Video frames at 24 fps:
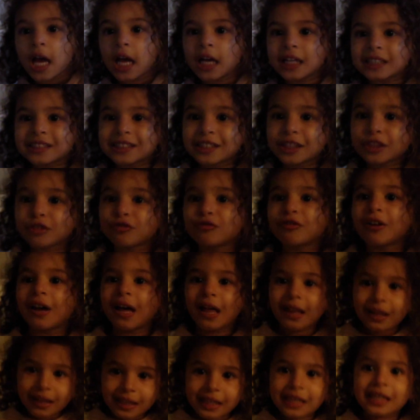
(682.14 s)
It's
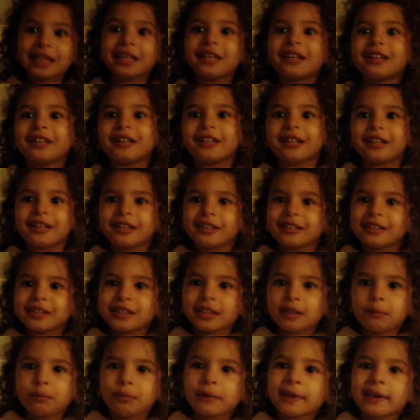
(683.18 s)
really
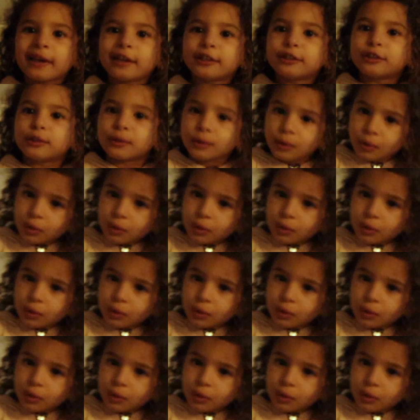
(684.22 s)
easy because